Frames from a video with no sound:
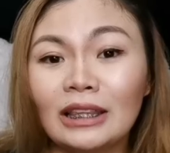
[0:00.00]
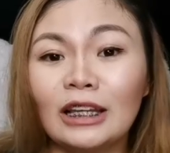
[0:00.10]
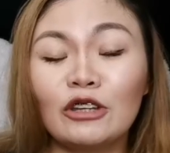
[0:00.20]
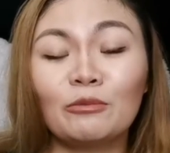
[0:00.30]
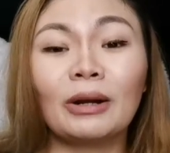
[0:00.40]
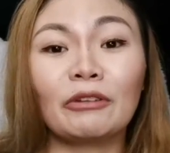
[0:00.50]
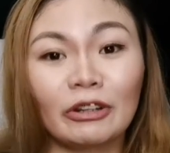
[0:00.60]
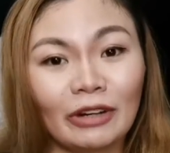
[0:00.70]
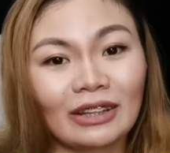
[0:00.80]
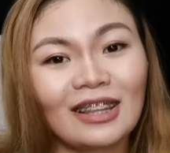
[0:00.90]
para hindi kayong
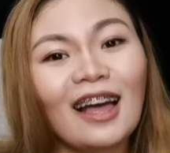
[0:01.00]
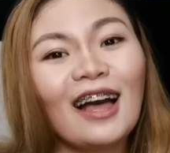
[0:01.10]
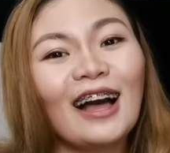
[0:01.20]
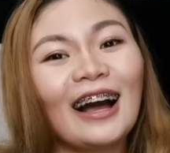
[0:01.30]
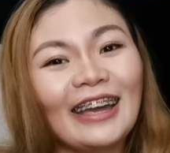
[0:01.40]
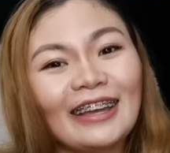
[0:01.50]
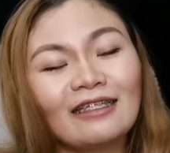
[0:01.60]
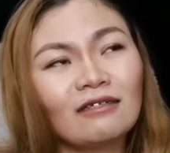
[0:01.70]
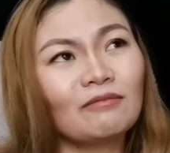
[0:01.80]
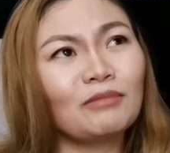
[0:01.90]
ma-regret.
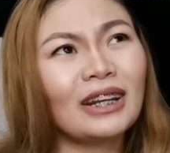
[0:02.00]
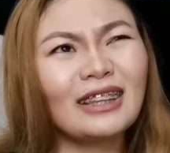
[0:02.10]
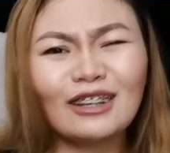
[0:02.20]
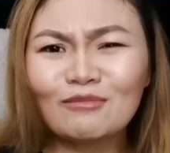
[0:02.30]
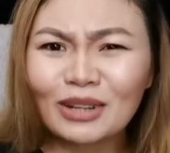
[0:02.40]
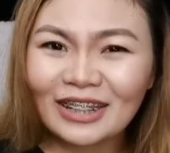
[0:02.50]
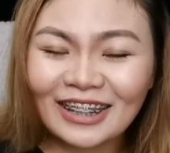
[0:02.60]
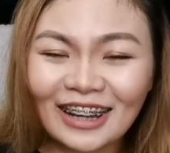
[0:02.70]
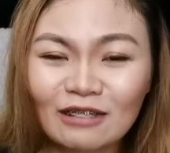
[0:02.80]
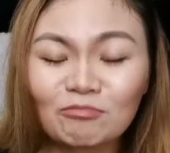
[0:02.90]
Ayan. Para hindi kayong
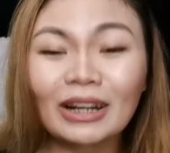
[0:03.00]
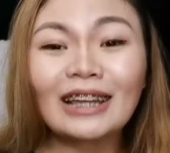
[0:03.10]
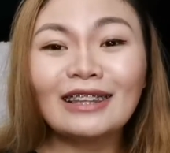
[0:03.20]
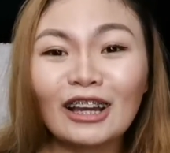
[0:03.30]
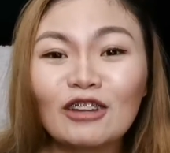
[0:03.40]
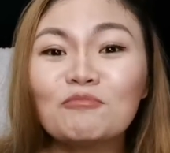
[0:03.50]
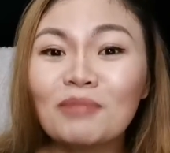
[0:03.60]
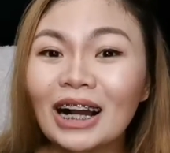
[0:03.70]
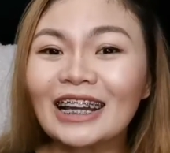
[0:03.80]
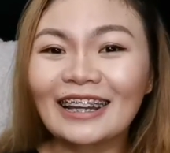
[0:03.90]
ma-regret. Para hindi kayong
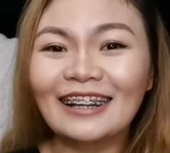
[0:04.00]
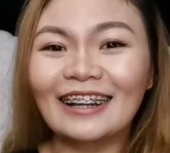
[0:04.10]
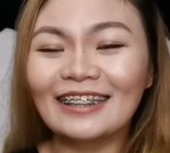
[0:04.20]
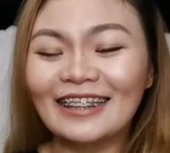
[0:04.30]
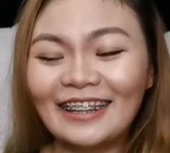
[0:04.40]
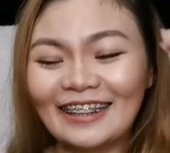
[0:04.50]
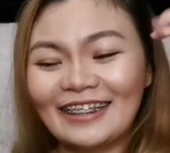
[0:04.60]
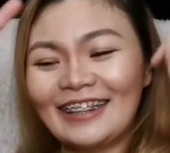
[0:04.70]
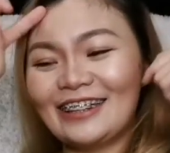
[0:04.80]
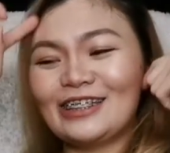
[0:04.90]
mag-regret. Ayan.
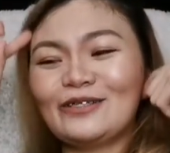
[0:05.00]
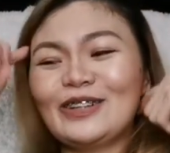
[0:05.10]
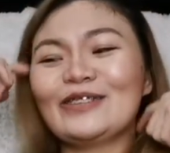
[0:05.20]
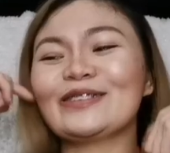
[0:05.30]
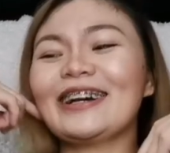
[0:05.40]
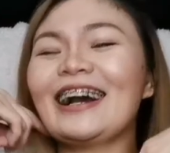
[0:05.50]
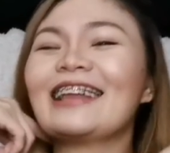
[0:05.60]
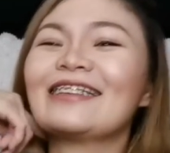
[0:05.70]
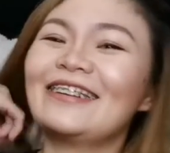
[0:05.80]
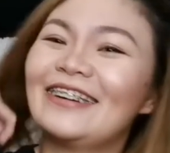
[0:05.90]
Ano ba yung
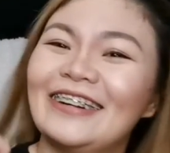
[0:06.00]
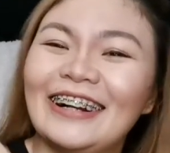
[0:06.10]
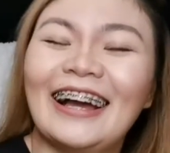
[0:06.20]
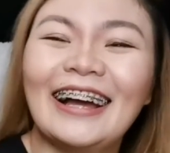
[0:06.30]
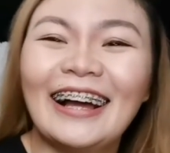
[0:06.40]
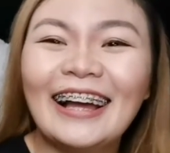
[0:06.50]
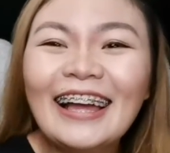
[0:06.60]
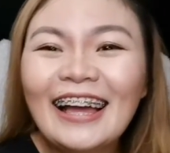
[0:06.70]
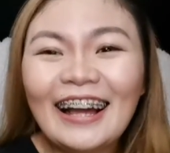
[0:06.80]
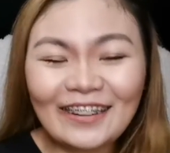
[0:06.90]
Tagalog ko?
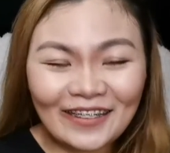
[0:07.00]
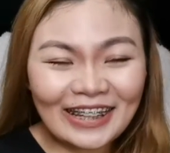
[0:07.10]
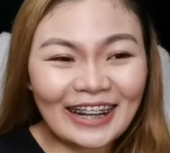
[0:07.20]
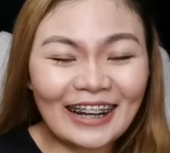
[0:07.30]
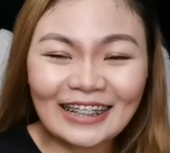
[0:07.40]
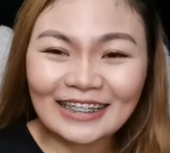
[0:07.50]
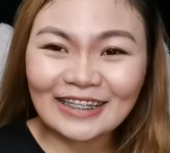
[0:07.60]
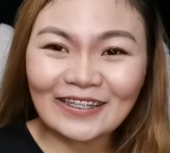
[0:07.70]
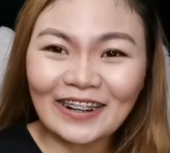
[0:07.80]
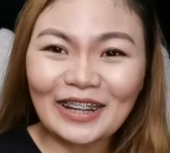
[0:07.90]
Anyway, guys.
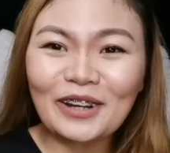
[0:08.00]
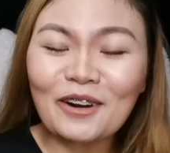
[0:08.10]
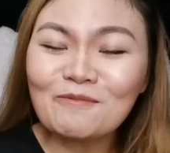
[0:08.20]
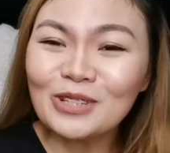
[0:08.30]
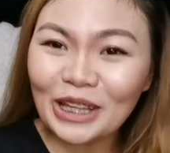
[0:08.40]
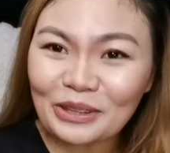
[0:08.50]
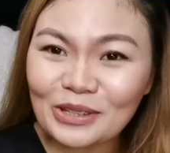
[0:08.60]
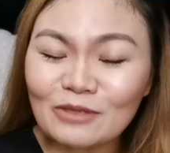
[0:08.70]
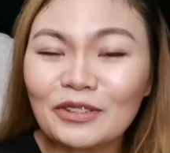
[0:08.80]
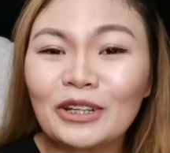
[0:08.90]
So, I hope you like
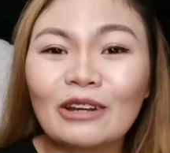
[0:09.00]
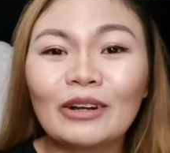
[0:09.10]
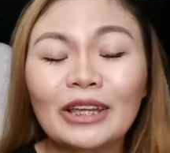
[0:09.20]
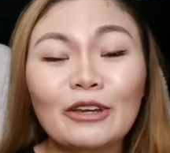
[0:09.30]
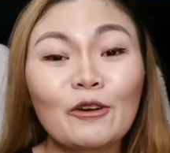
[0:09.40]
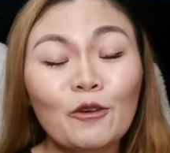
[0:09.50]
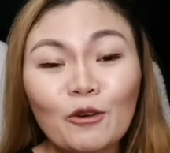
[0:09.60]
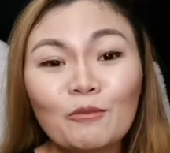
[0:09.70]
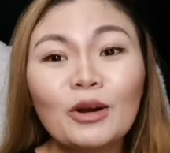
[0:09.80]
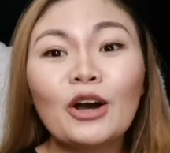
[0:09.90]
this video. And I
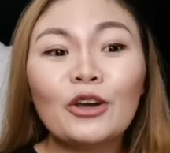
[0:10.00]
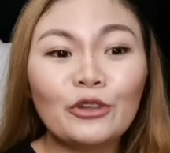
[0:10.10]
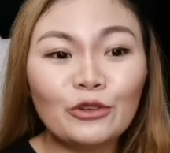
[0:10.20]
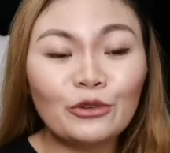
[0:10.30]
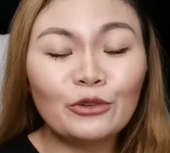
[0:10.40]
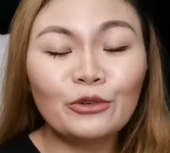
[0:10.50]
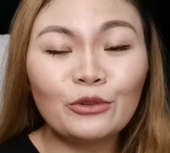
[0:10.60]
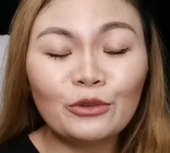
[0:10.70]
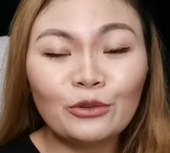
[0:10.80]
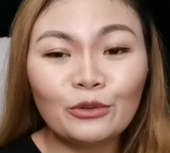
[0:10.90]
hope
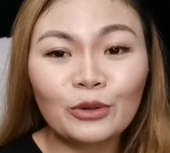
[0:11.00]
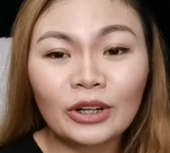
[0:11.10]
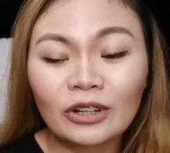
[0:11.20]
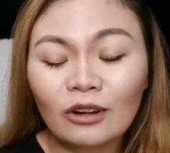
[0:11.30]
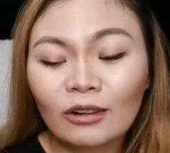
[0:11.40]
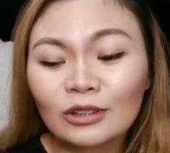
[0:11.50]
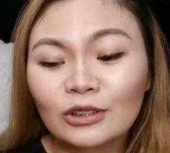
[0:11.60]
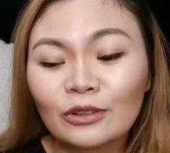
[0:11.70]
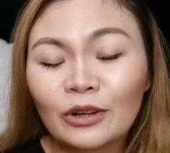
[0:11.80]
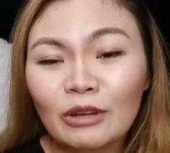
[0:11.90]
you were
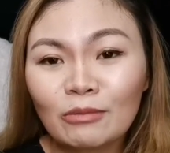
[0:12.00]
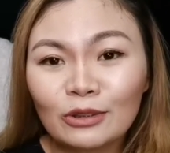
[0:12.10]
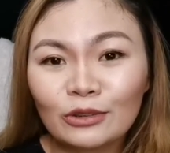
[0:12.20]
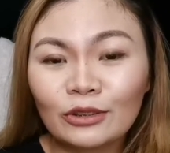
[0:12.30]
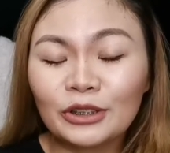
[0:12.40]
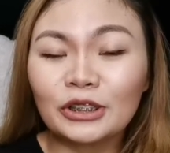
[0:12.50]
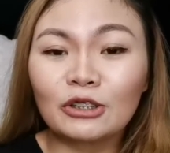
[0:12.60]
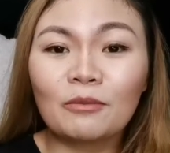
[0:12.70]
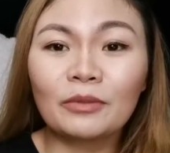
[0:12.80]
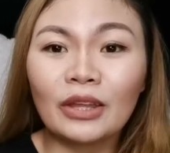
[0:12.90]
also able to learn
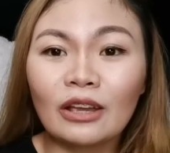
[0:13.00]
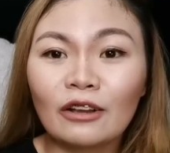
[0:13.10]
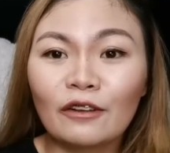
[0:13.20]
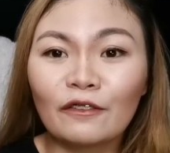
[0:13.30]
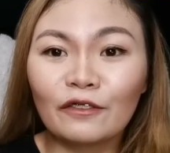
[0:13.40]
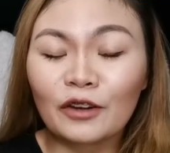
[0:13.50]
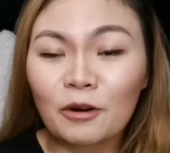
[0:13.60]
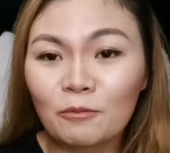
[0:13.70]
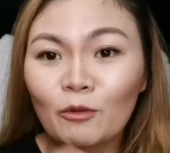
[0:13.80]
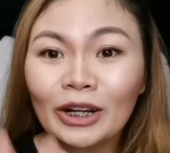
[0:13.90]
something
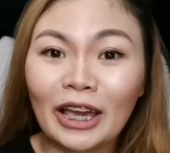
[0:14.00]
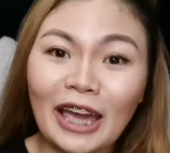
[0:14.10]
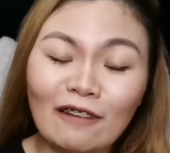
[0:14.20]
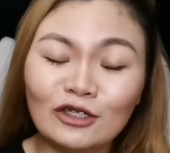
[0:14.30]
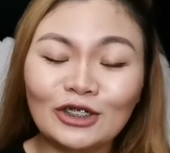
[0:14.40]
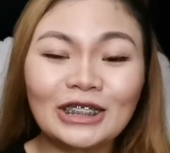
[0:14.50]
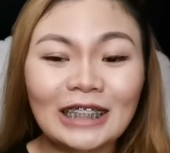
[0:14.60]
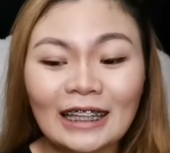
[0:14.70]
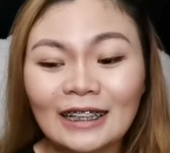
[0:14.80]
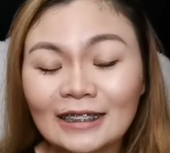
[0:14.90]
from what I have just
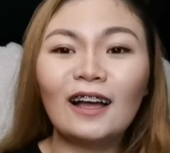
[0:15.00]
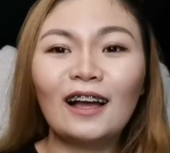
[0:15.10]
said.